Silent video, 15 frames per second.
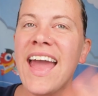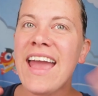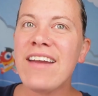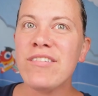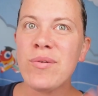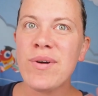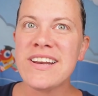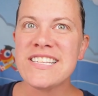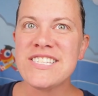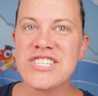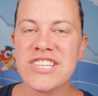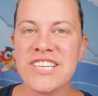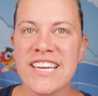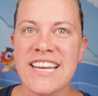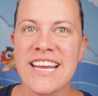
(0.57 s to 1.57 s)
Hey everyone, it's
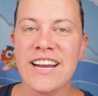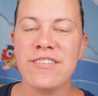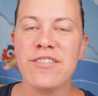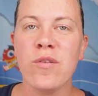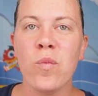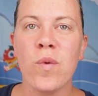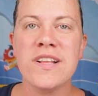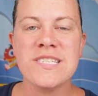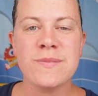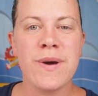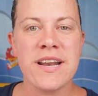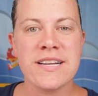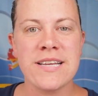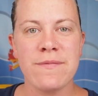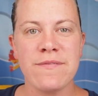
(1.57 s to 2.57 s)
Jillian here from
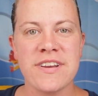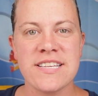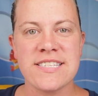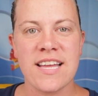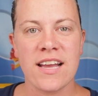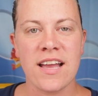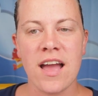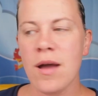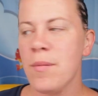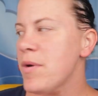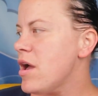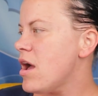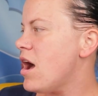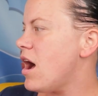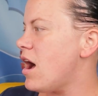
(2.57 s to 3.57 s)

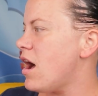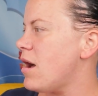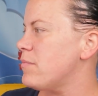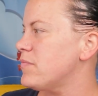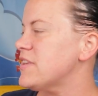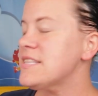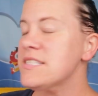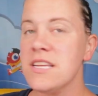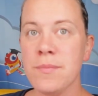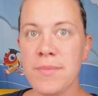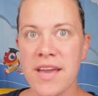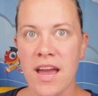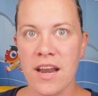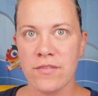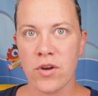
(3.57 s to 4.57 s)
onceuponatimefitness.com. This is going
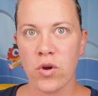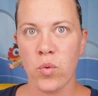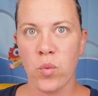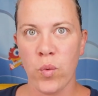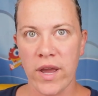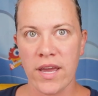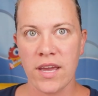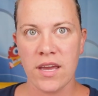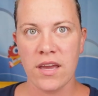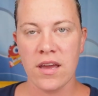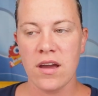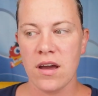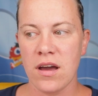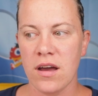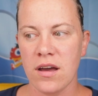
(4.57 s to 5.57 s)
to be kind of a quick
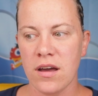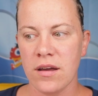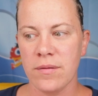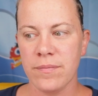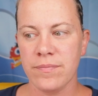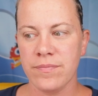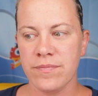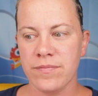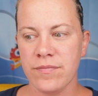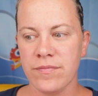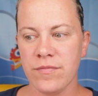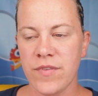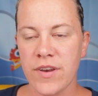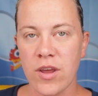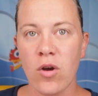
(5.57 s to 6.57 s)

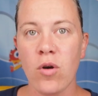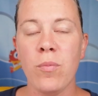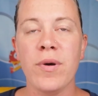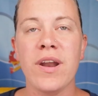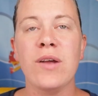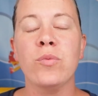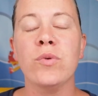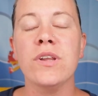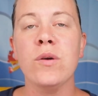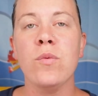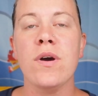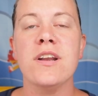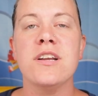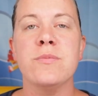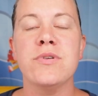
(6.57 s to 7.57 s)
video, but I really
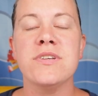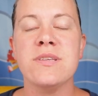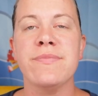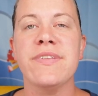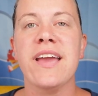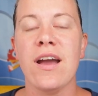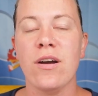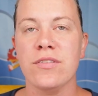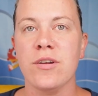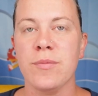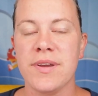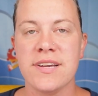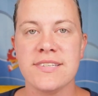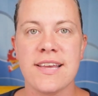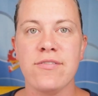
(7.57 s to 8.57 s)
wanted to put something out there
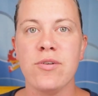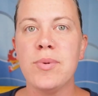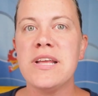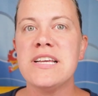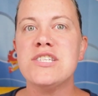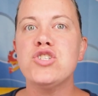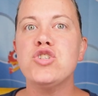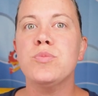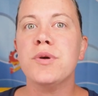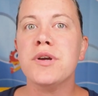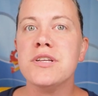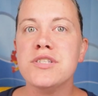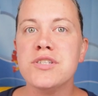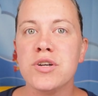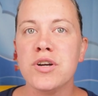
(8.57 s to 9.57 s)
because everybody is super
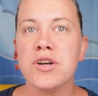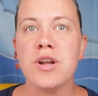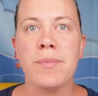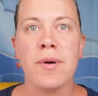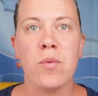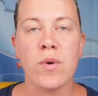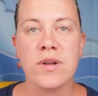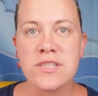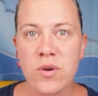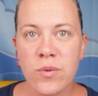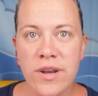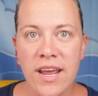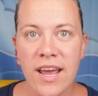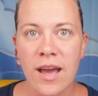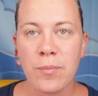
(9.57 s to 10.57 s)
concerned about what's
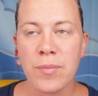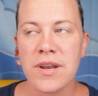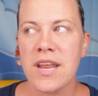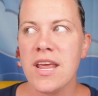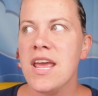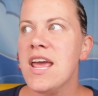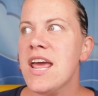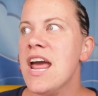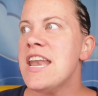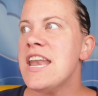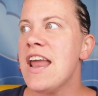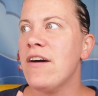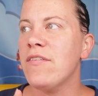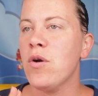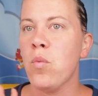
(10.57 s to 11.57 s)
going to happen
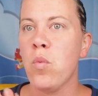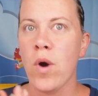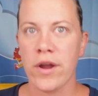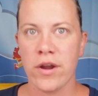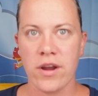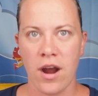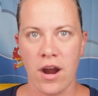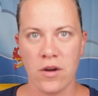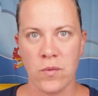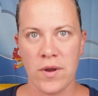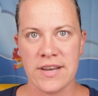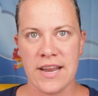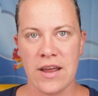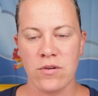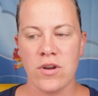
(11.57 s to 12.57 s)
now that Wirecard
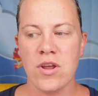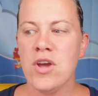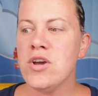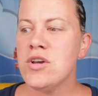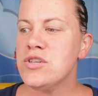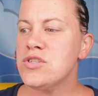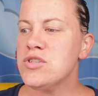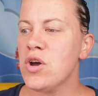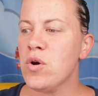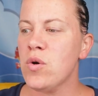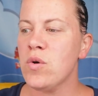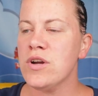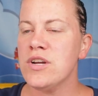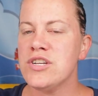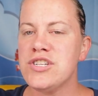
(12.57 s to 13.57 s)
went down.
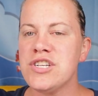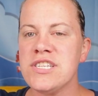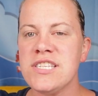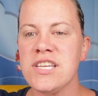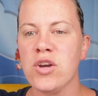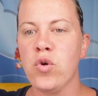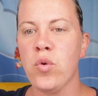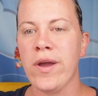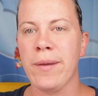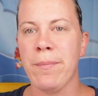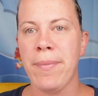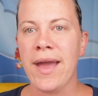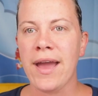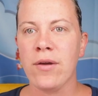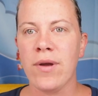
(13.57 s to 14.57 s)
So just a
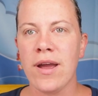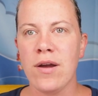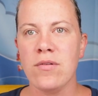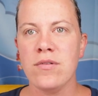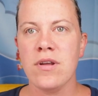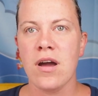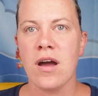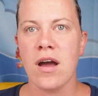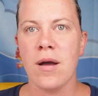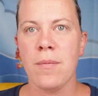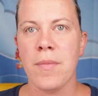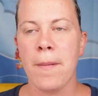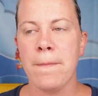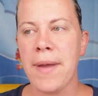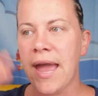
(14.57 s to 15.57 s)
quick background,
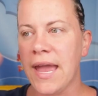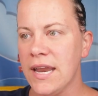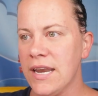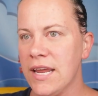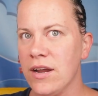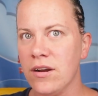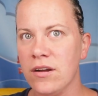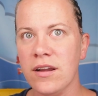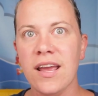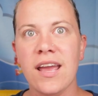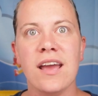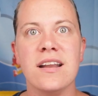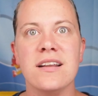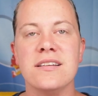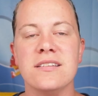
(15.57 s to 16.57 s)
Payoneer
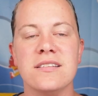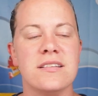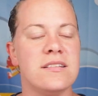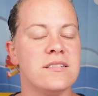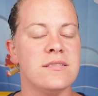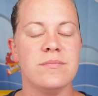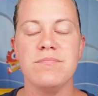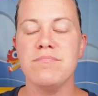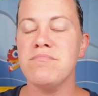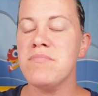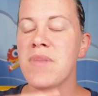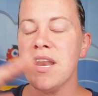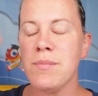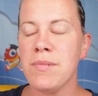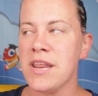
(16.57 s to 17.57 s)
and
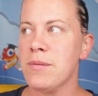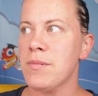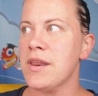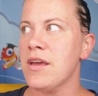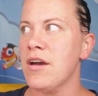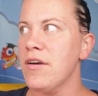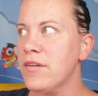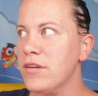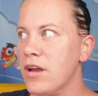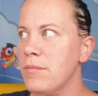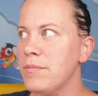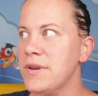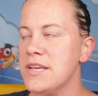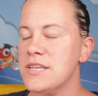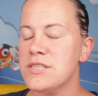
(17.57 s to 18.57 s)
many other
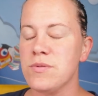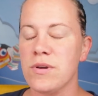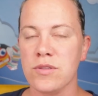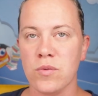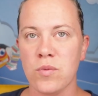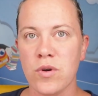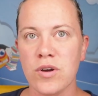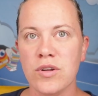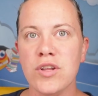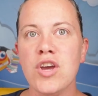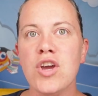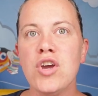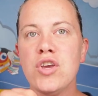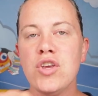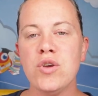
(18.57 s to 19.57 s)
companies throughout the world
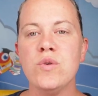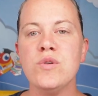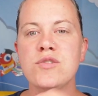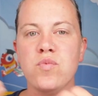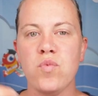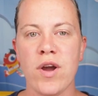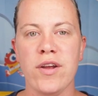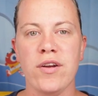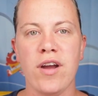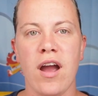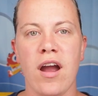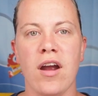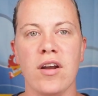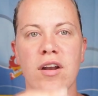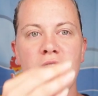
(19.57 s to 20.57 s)
use
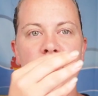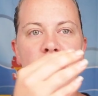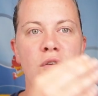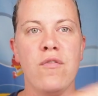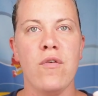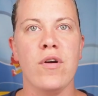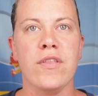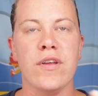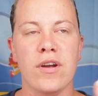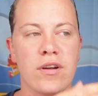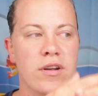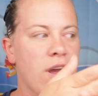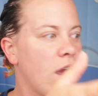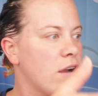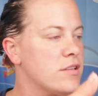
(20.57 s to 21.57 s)
Wirecard for
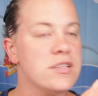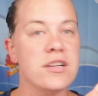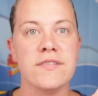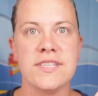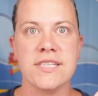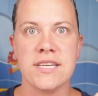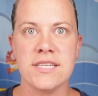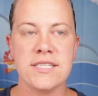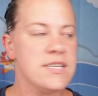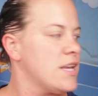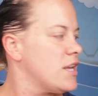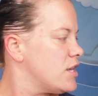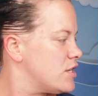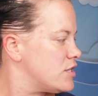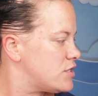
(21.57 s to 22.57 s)
their card services.
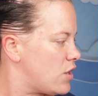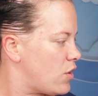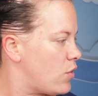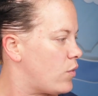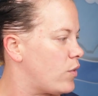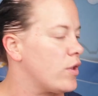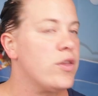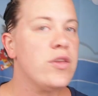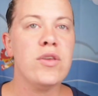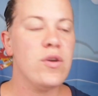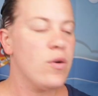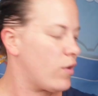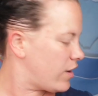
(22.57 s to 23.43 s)
So Mommy.